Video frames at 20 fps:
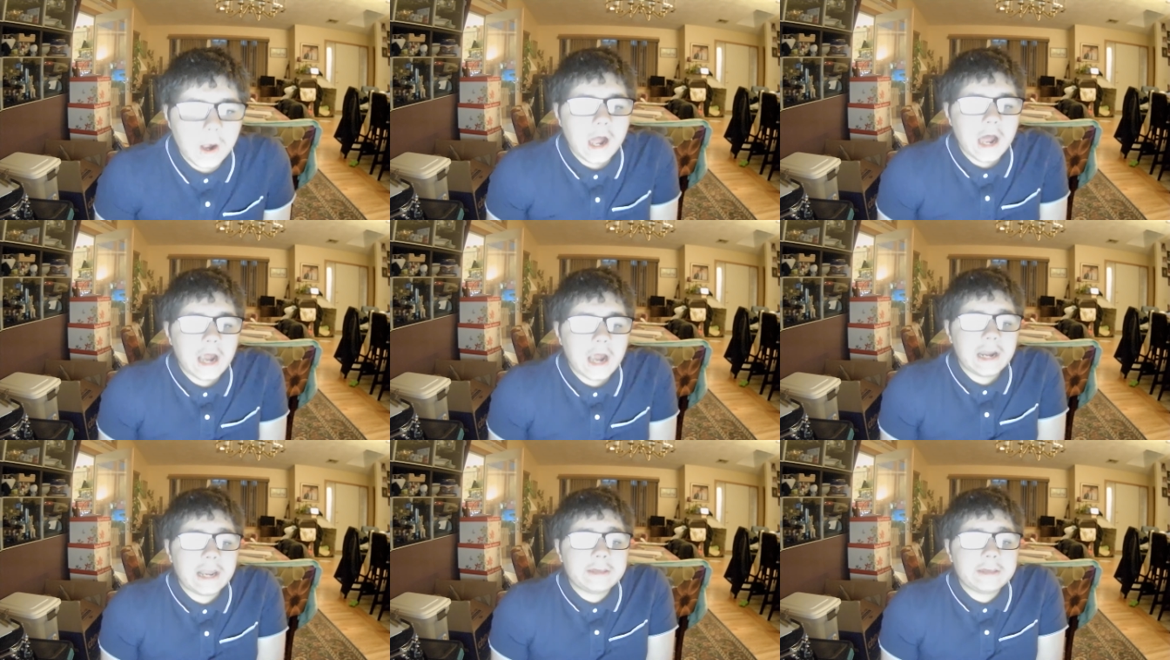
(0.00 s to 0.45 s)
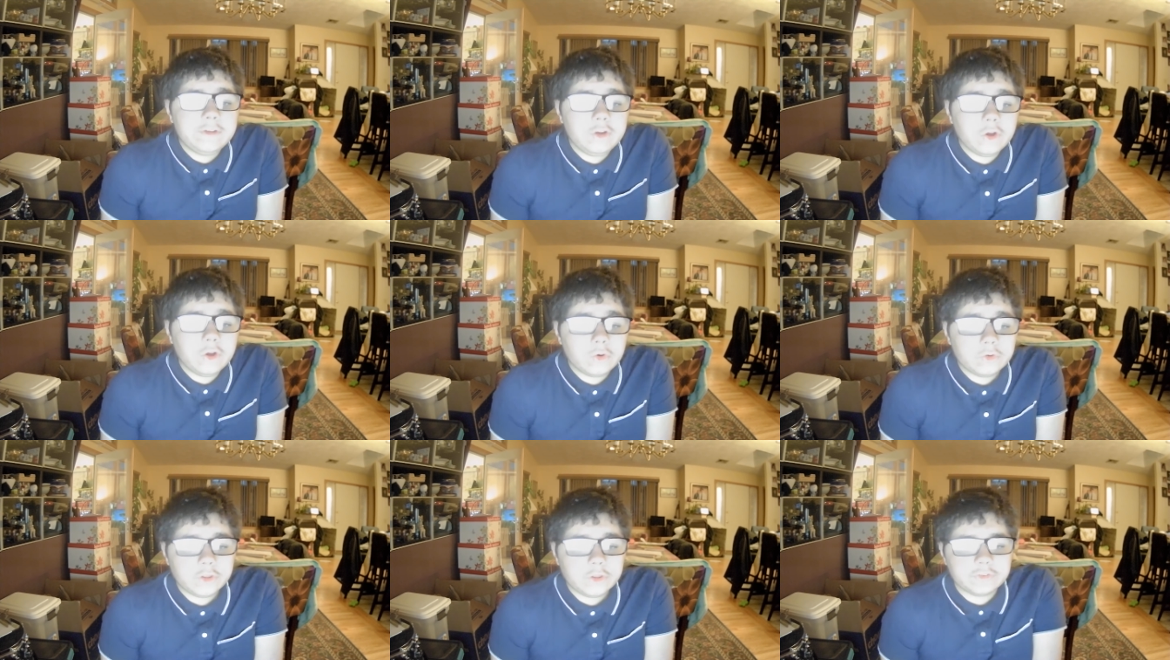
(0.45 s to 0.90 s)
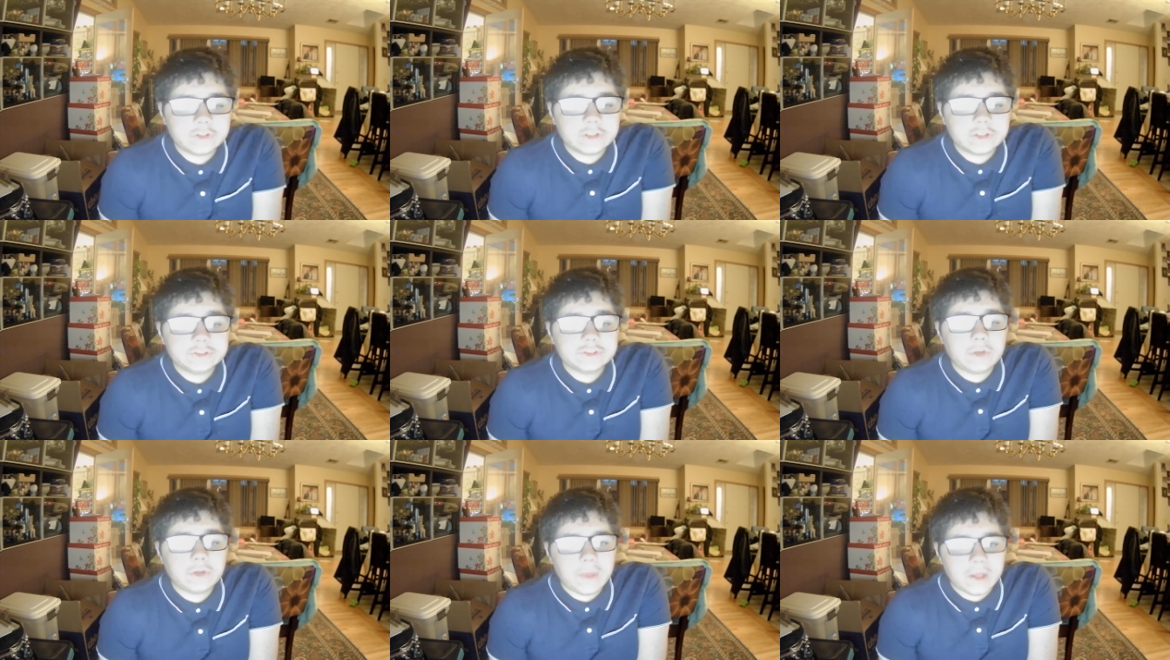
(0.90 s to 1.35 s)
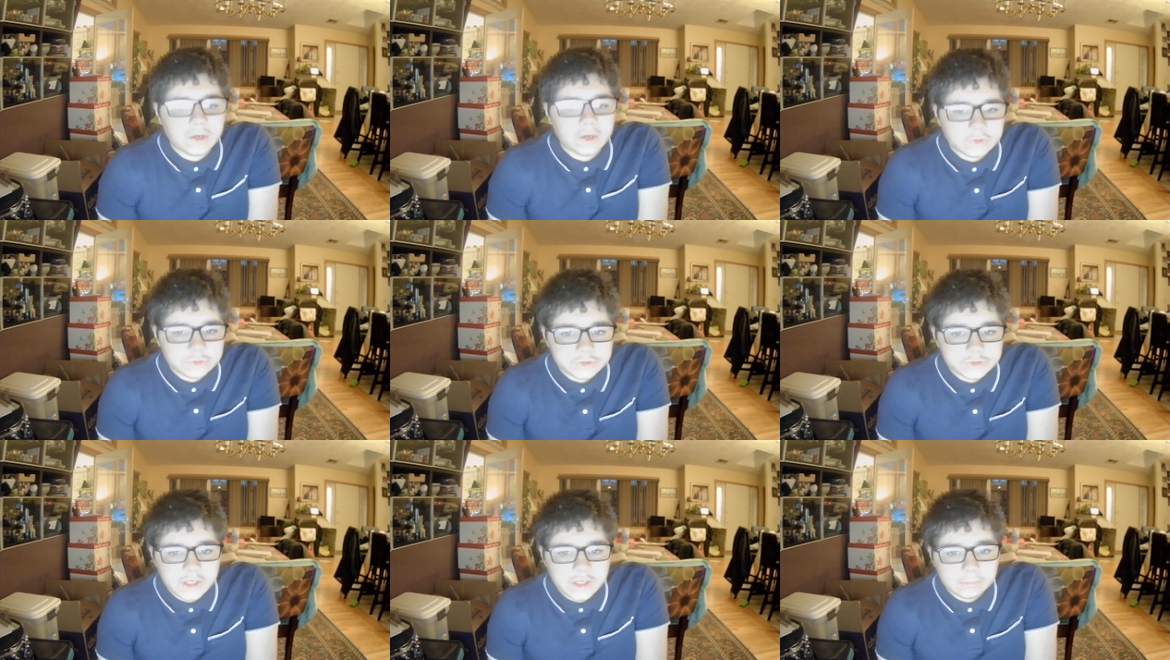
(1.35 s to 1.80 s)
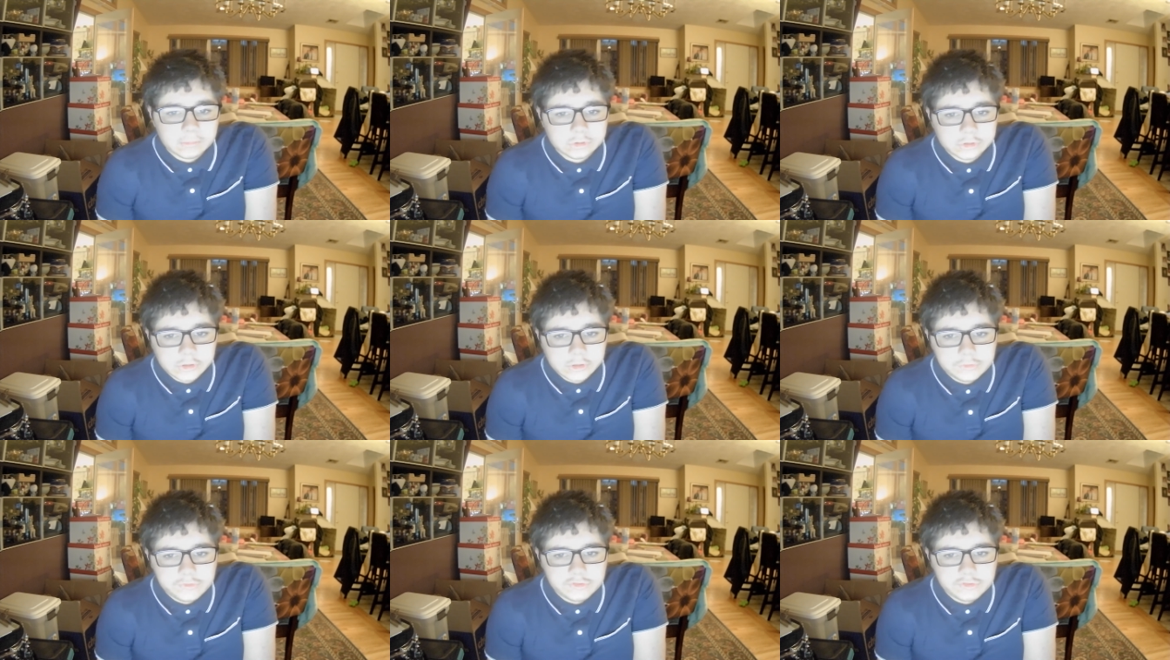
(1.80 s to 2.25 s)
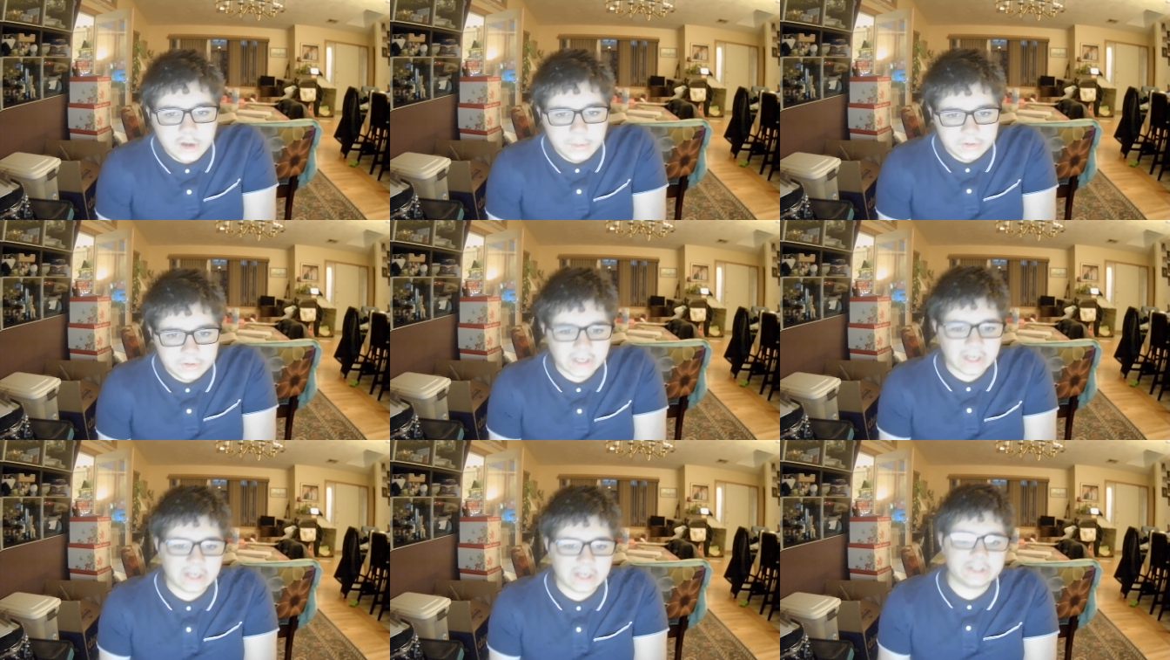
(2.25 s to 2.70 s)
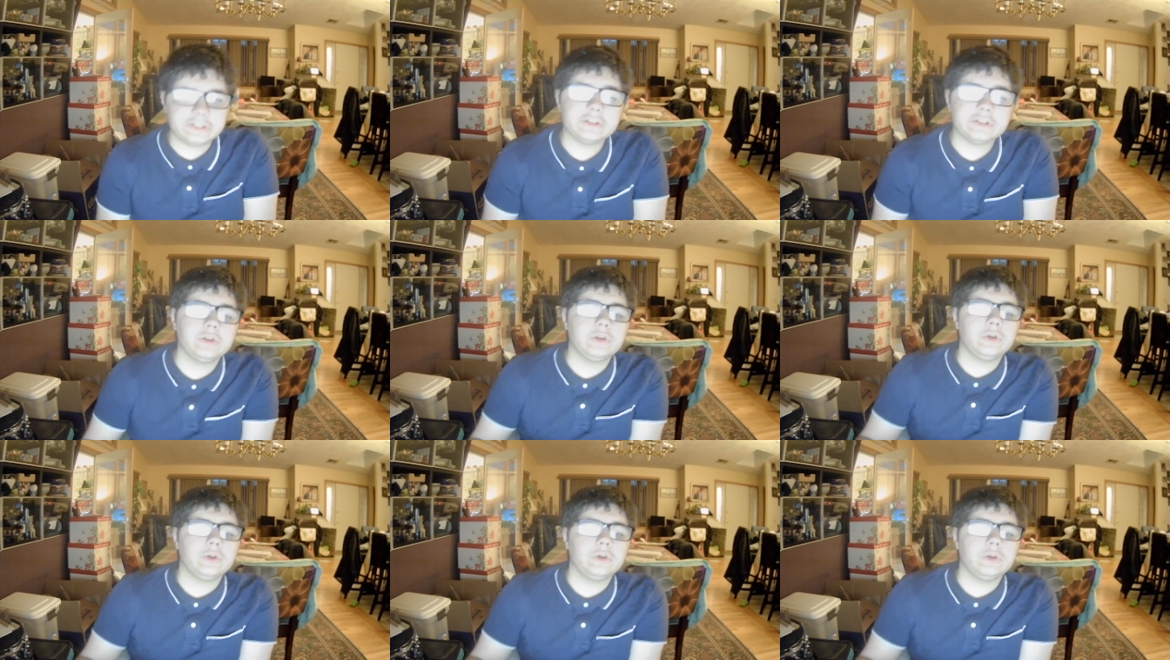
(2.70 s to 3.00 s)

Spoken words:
Alexios I Komnenos, the Emperor of Trabazon,